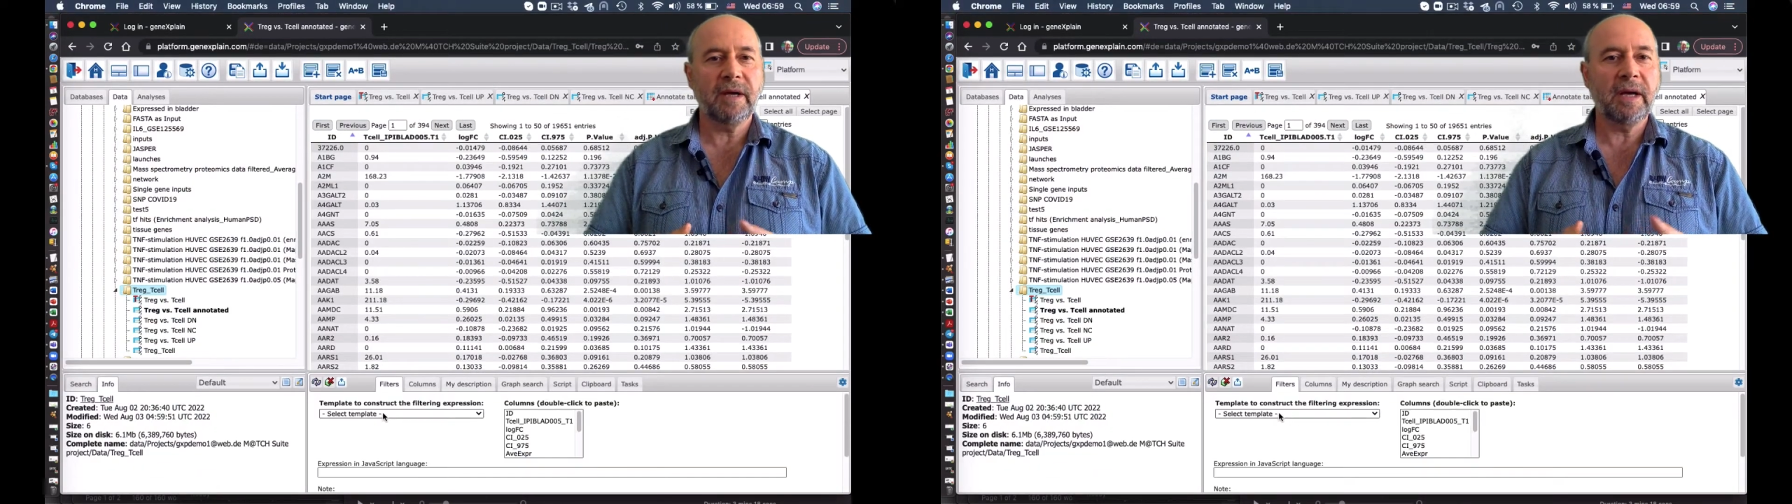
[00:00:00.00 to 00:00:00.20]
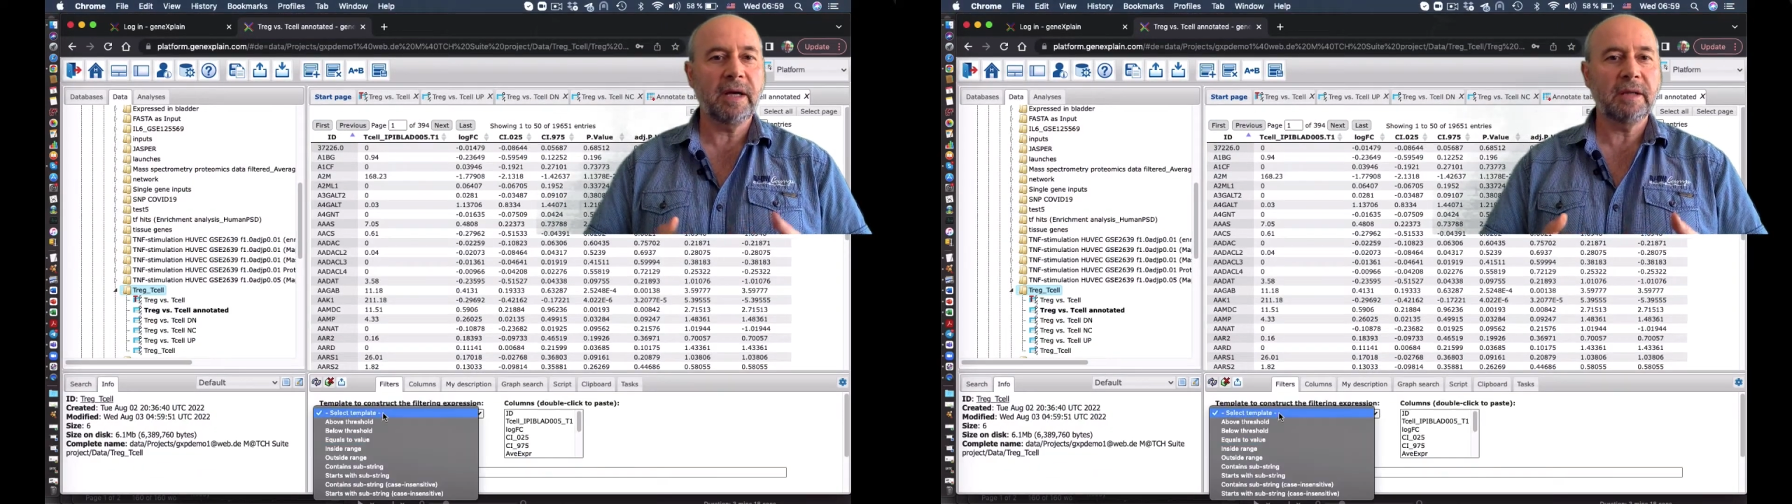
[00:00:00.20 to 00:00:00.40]

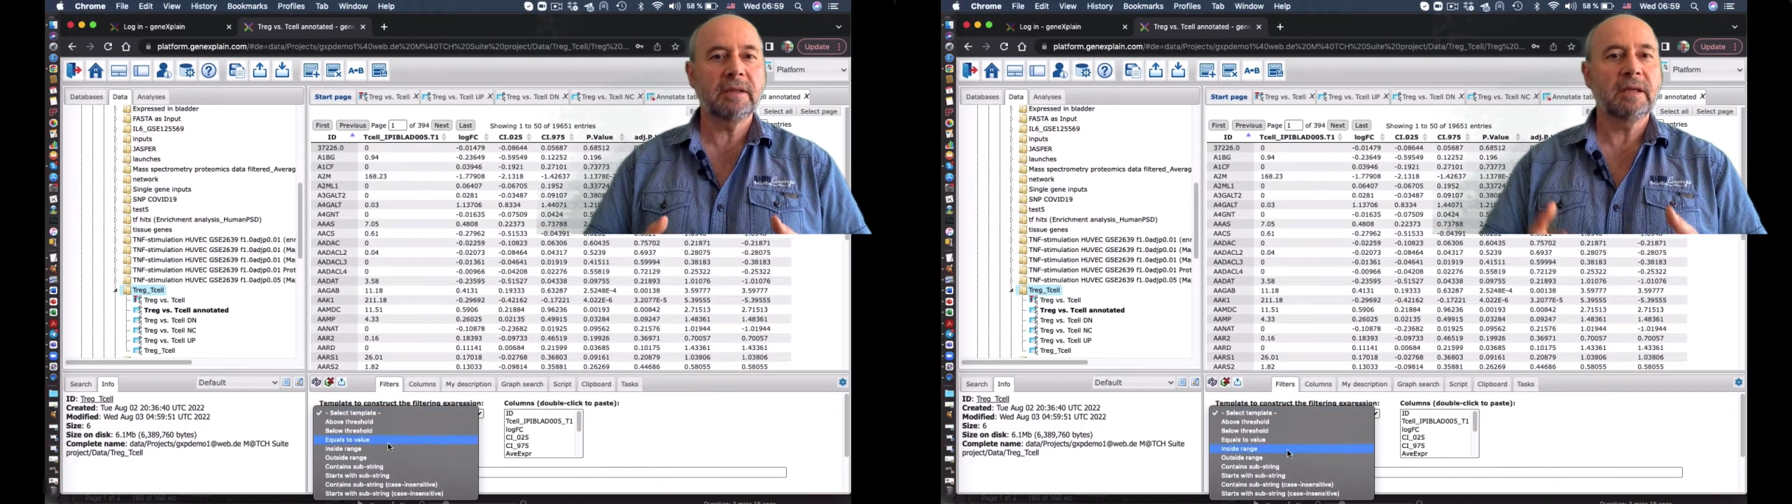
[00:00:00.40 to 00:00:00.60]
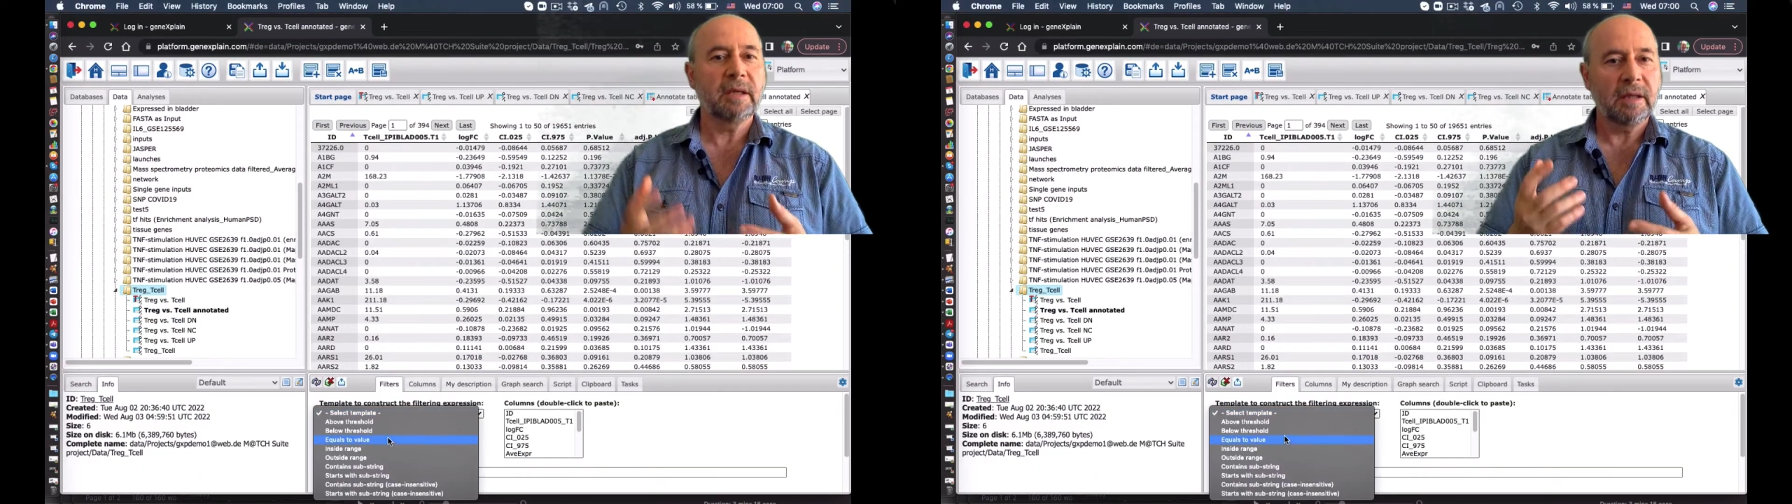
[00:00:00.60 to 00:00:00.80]

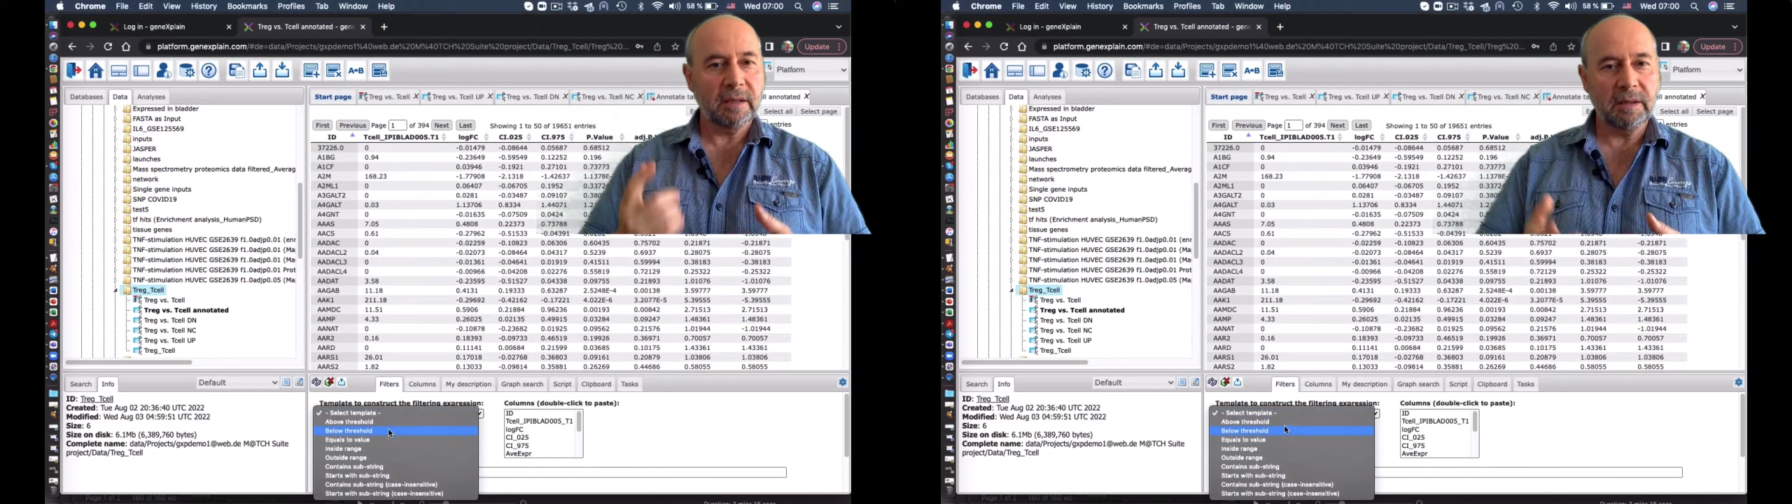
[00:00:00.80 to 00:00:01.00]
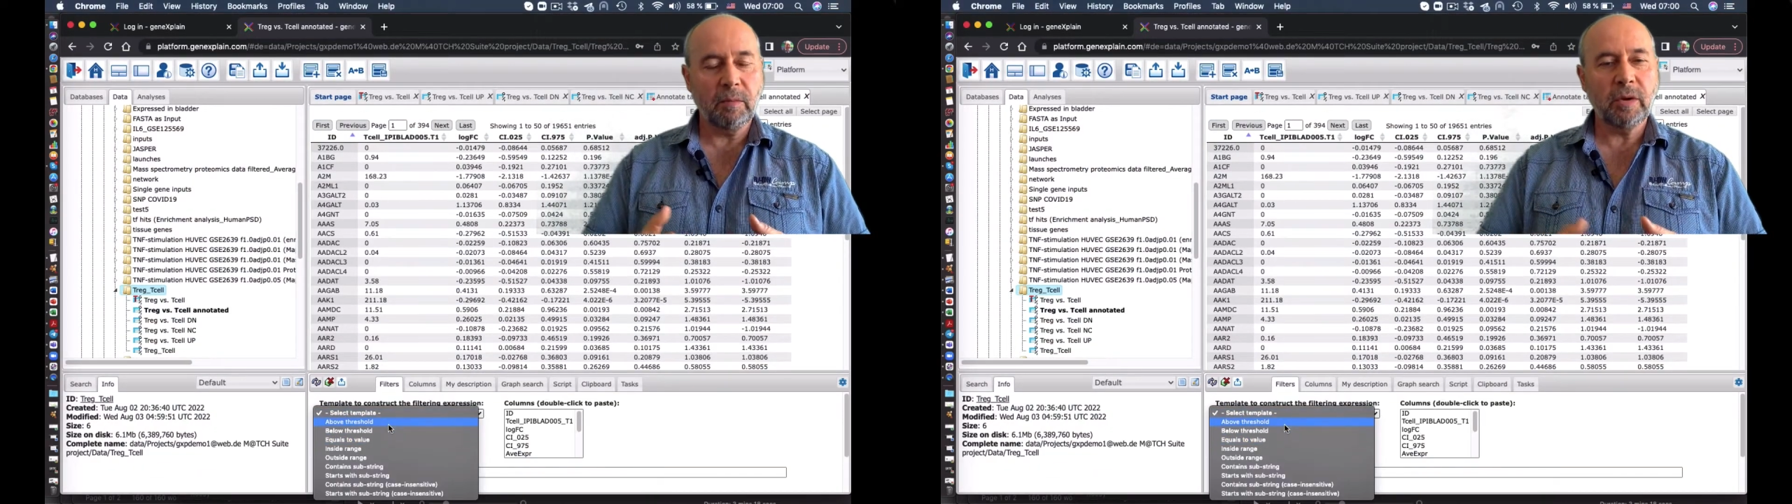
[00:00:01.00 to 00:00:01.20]
and
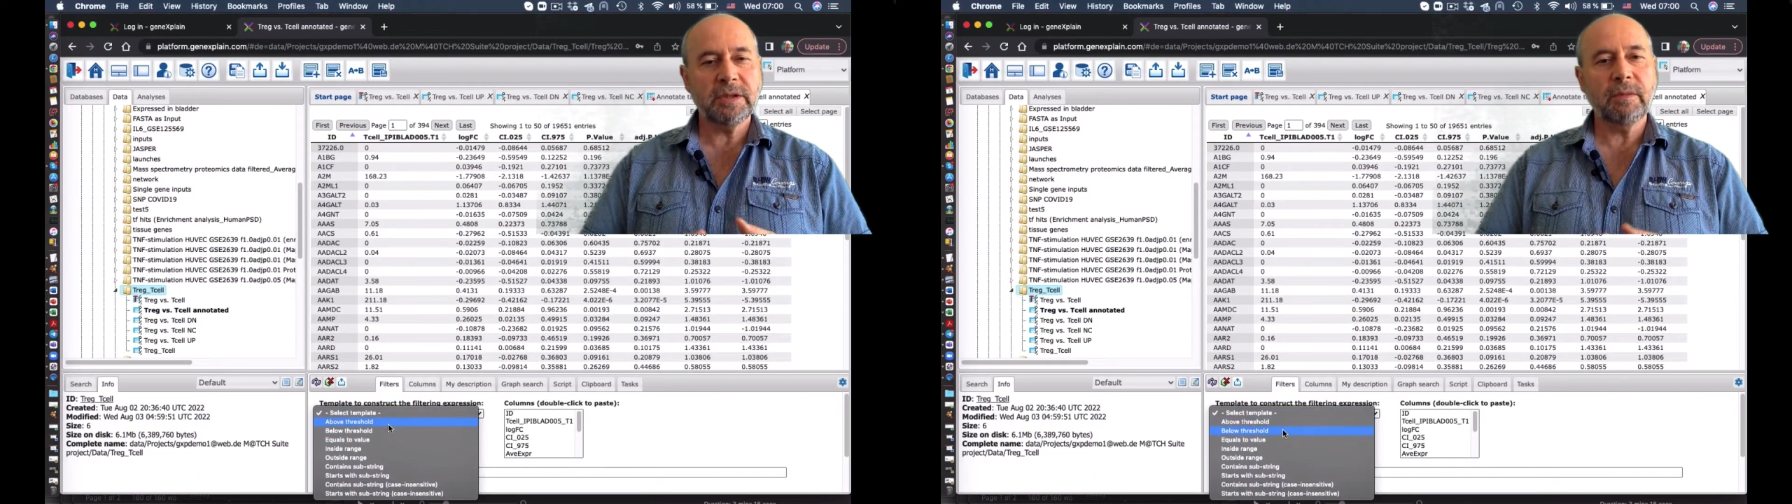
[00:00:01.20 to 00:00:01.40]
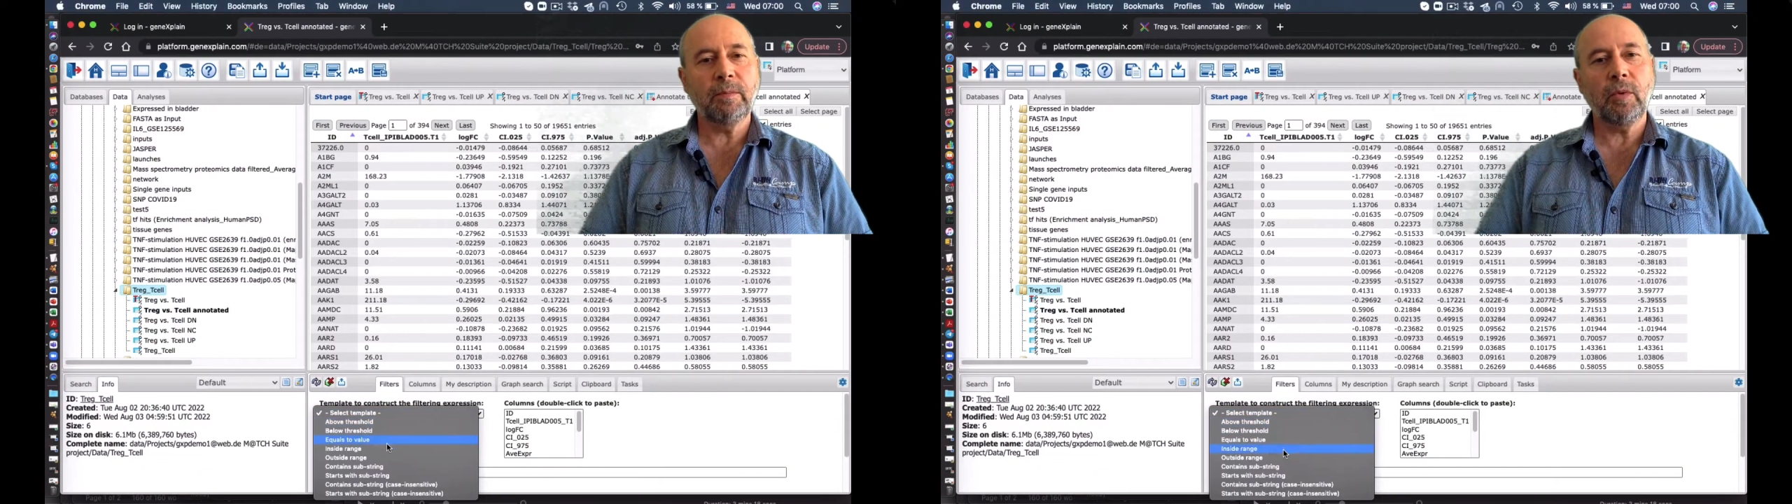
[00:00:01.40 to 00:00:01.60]
the
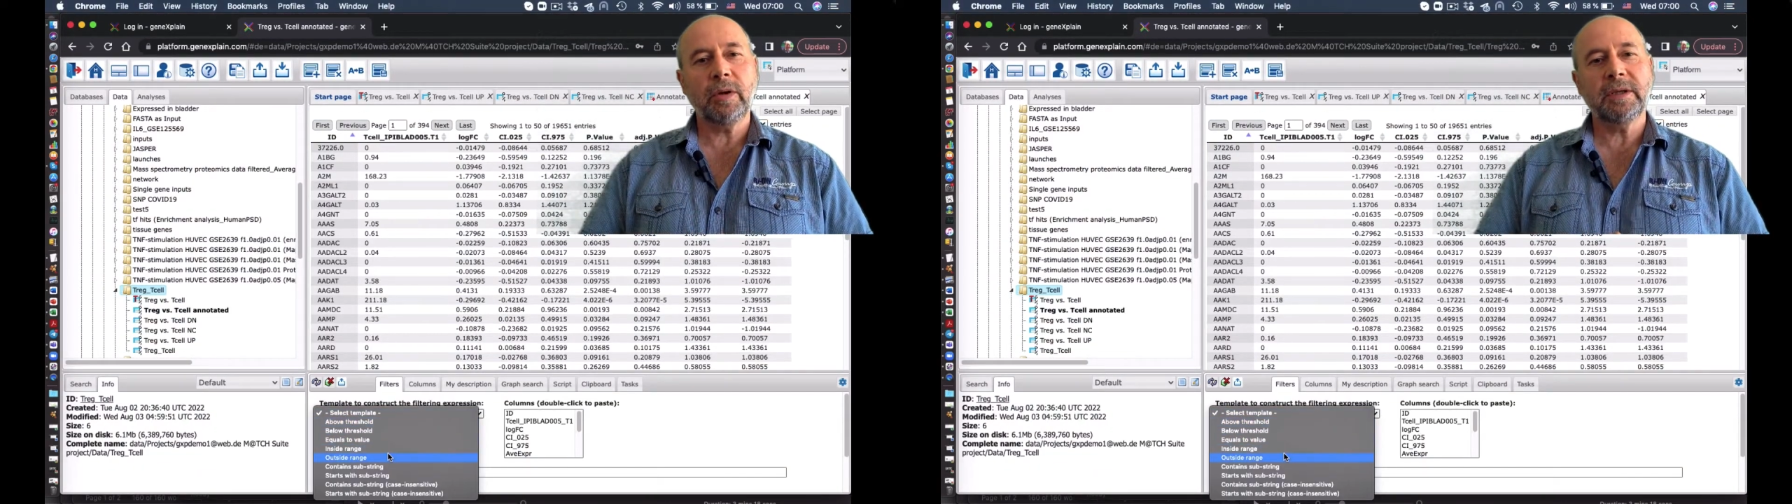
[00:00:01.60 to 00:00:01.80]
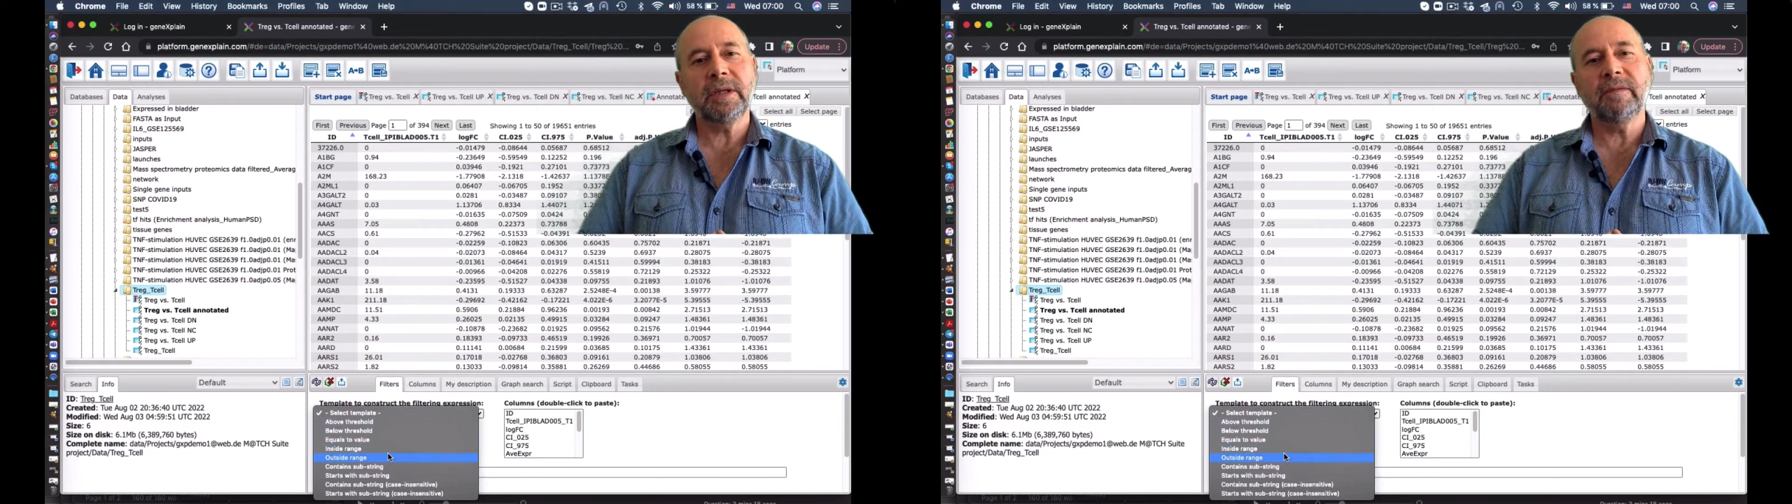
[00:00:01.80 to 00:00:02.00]
most
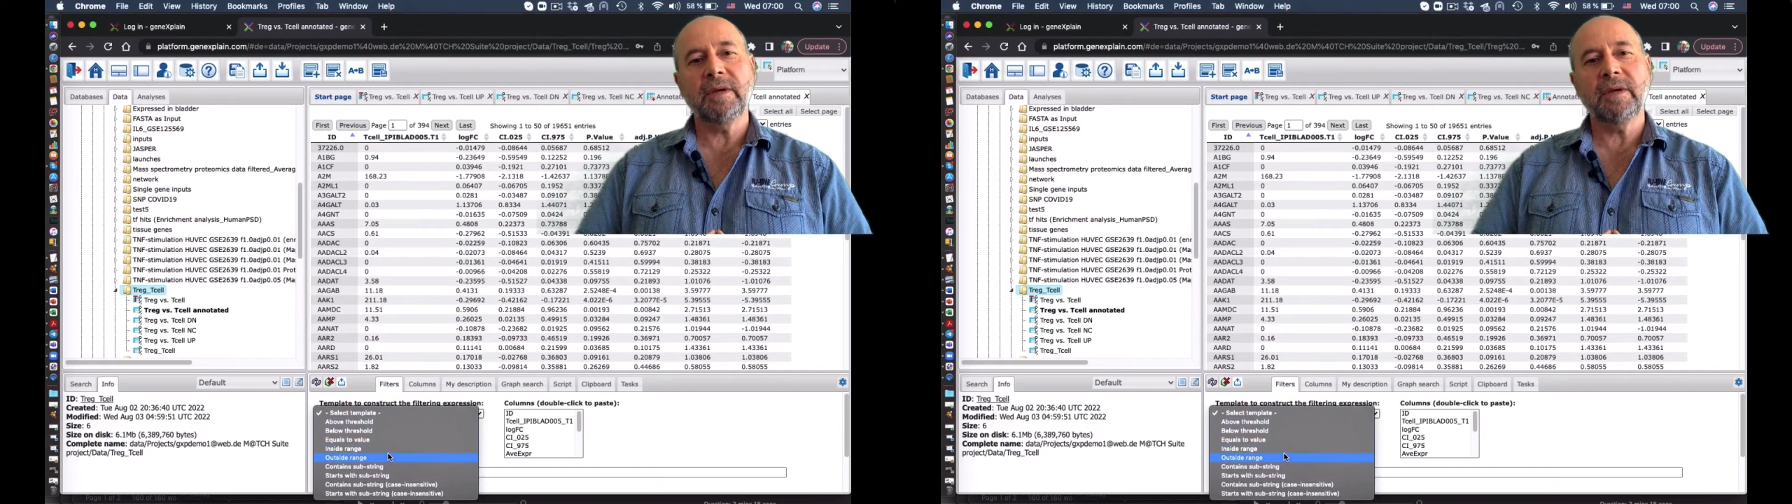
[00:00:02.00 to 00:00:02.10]
important,